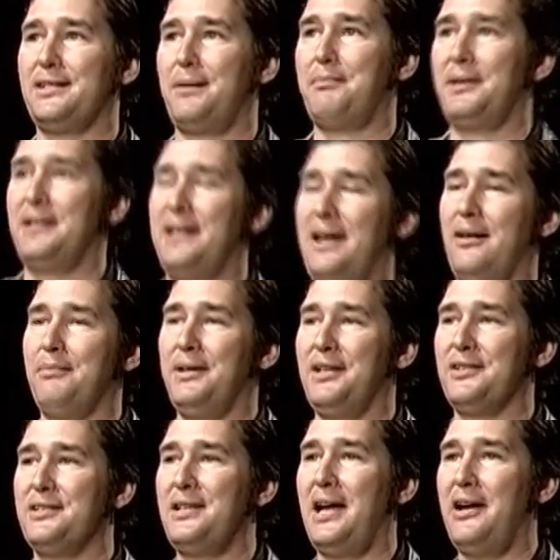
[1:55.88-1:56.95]
up and down,
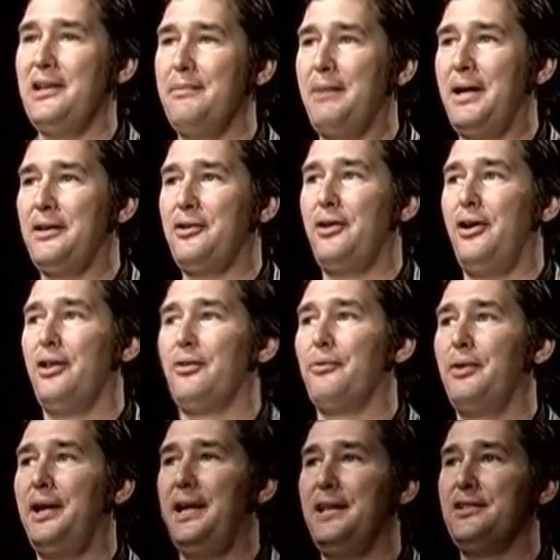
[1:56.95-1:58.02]
because now you might call a
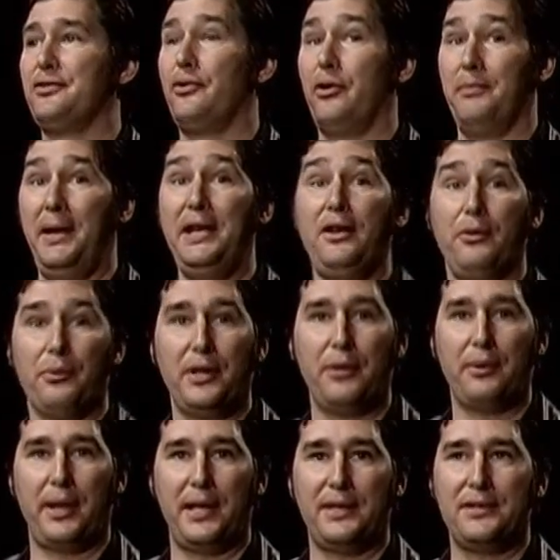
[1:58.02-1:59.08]
raise or make a
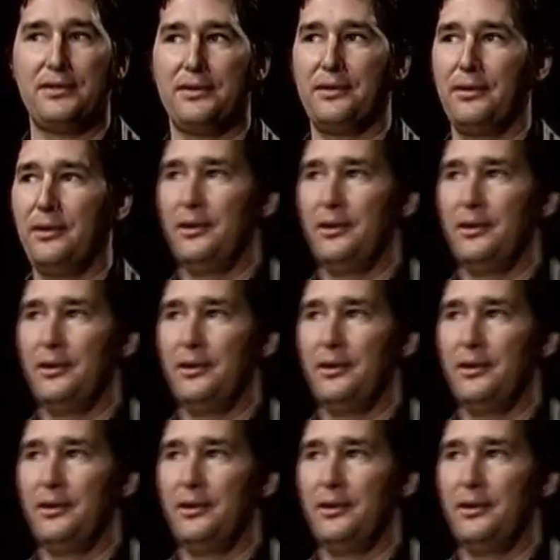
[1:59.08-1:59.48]
re-raise